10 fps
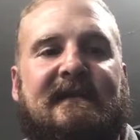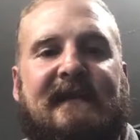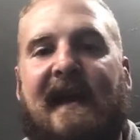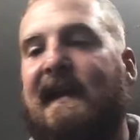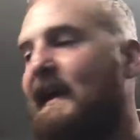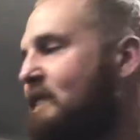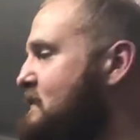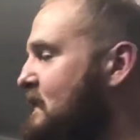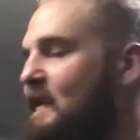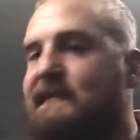and
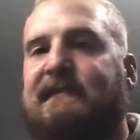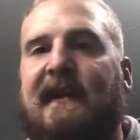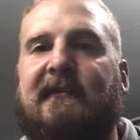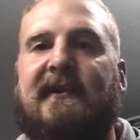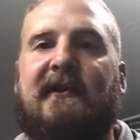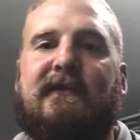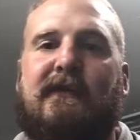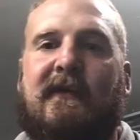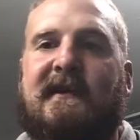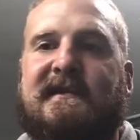obviously I reload
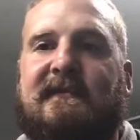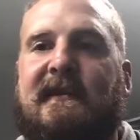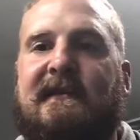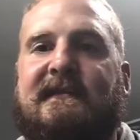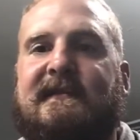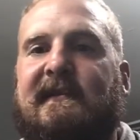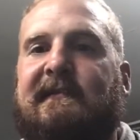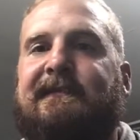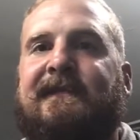for it as well. So